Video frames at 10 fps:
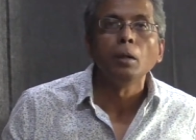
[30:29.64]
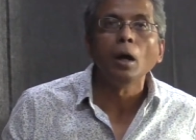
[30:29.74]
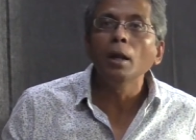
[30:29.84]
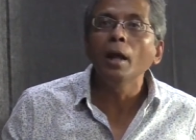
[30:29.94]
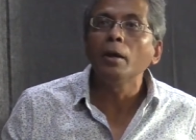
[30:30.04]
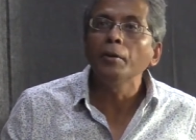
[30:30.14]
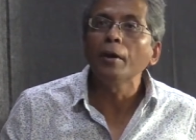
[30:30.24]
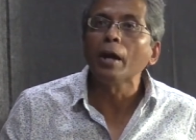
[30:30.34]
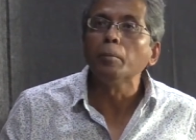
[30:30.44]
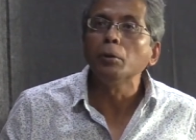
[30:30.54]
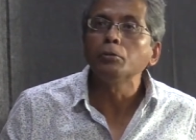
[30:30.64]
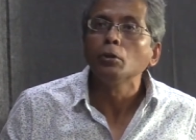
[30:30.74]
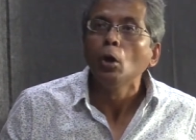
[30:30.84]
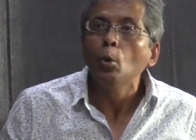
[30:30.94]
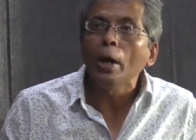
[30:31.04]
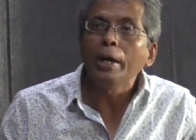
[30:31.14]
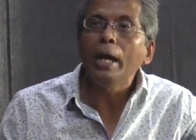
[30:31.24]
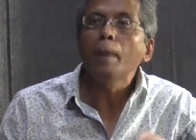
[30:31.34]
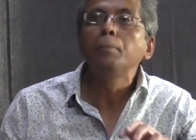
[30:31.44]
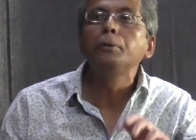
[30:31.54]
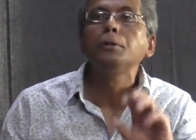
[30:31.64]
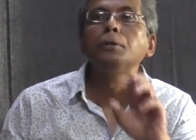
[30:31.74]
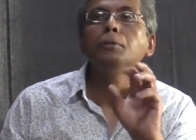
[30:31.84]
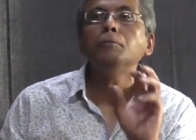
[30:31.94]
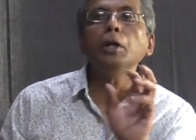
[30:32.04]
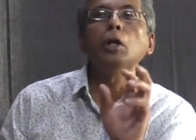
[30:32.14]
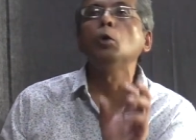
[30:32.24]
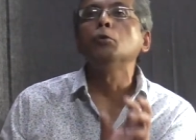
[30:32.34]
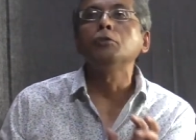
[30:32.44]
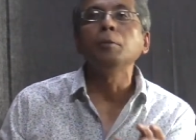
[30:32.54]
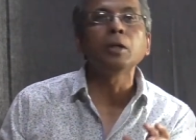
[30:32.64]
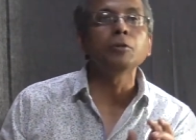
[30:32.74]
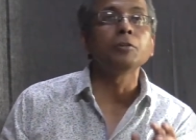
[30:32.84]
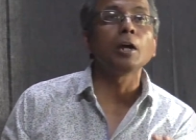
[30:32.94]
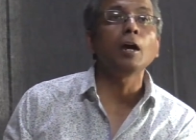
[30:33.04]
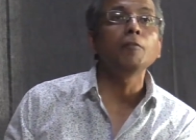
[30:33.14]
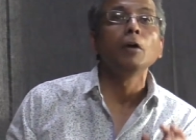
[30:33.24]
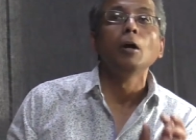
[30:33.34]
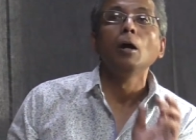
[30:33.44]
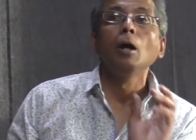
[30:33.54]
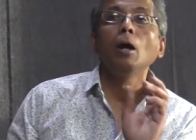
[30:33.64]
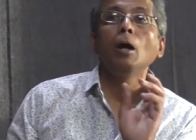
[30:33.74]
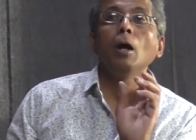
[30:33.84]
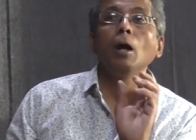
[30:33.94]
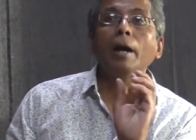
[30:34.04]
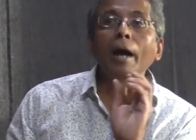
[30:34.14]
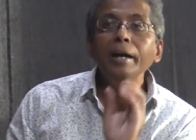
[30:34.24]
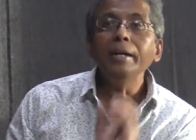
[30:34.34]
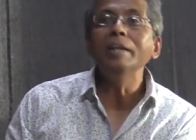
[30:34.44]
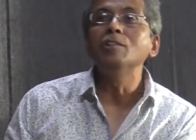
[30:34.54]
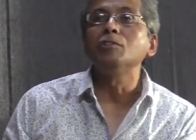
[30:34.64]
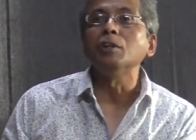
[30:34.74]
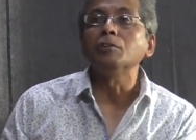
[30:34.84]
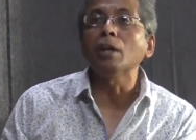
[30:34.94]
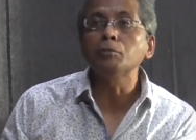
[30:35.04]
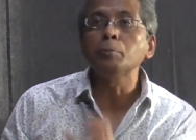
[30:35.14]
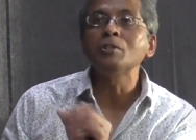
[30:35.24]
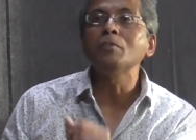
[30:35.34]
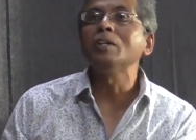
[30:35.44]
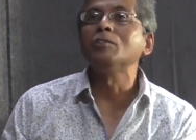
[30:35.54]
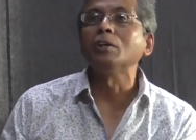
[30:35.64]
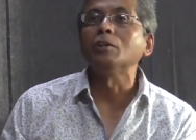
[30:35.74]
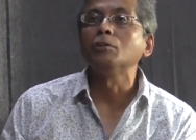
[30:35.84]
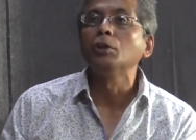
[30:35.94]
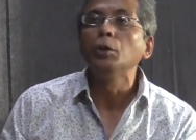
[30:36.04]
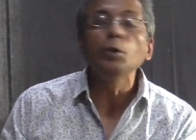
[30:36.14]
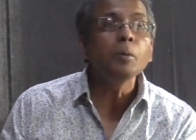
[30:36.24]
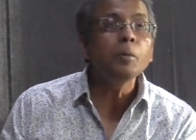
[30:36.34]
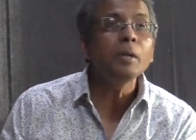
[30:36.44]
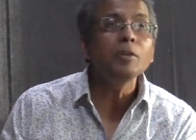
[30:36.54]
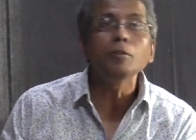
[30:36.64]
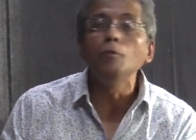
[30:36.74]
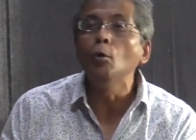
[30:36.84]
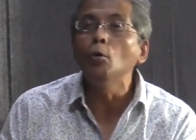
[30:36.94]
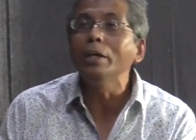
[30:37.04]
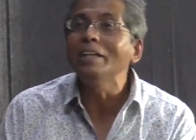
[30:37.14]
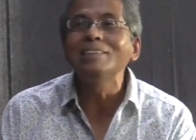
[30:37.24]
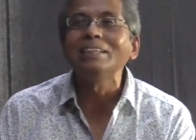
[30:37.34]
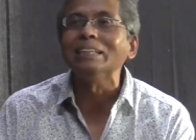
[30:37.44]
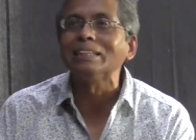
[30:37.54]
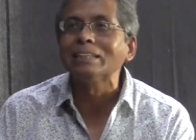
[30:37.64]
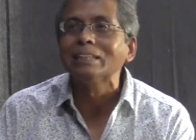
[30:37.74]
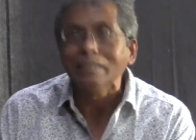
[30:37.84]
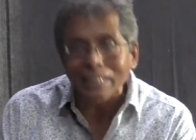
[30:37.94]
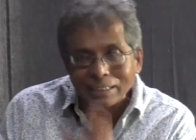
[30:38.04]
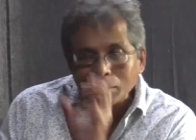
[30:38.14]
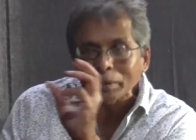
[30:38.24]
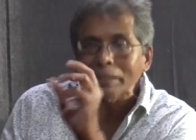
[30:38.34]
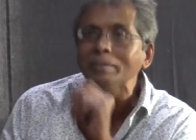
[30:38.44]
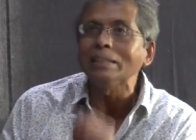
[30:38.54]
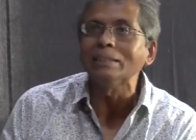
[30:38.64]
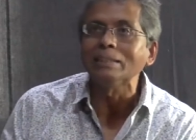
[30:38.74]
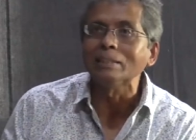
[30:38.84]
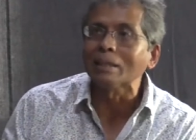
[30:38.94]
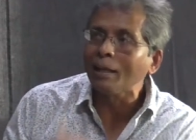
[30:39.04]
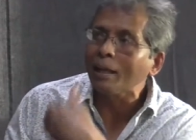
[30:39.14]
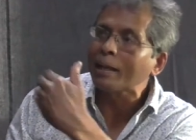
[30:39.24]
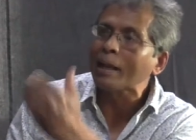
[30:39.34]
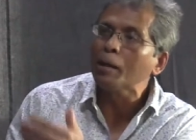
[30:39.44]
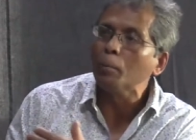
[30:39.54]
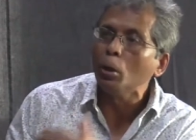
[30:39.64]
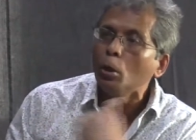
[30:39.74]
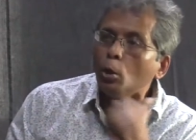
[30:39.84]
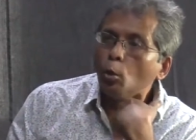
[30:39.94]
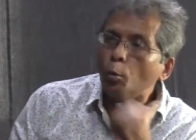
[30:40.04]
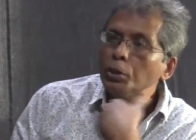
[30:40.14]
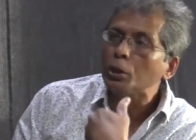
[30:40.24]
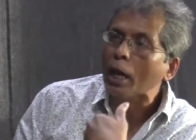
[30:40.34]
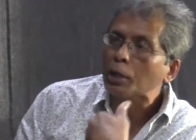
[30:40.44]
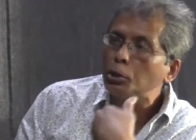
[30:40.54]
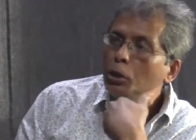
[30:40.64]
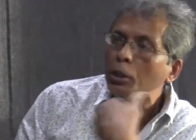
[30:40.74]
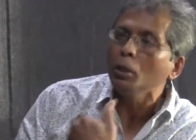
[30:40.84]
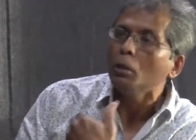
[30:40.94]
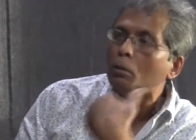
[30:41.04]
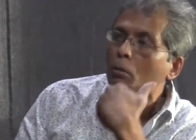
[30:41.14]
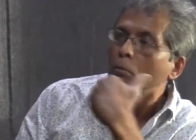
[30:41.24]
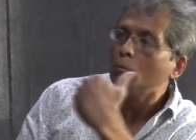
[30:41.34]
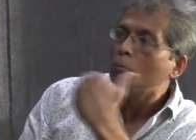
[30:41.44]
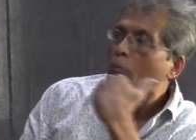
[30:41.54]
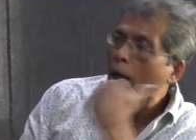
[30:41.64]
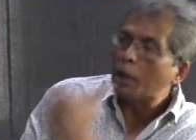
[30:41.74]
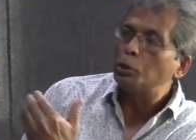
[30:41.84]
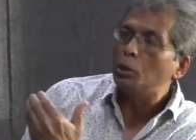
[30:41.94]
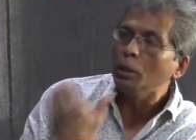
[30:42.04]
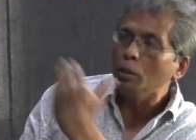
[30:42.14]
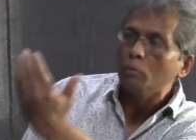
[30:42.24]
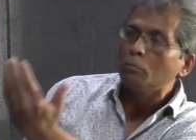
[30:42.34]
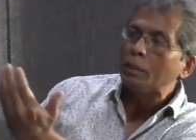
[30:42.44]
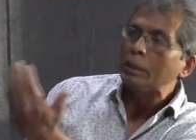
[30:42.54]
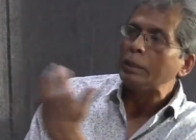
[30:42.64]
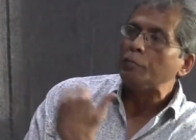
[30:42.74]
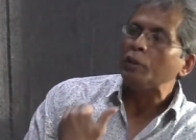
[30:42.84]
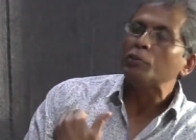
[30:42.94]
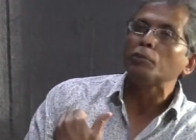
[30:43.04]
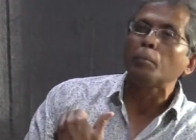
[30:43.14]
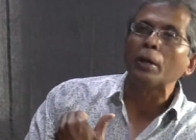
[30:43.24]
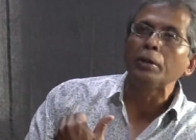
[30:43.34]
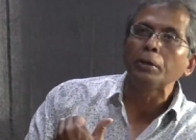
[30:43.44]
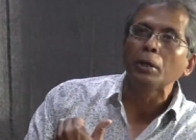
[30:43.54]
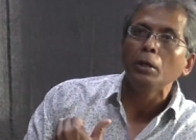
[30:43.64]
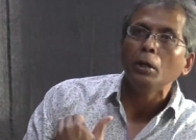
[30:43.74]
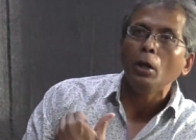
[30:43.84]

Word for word: unlike other animals who adapt very closely because they have guided instincts, they have specific instincts. Human beings have no instincts, that is specific instincts, unlike an animal which actually, actually when it faces a predator,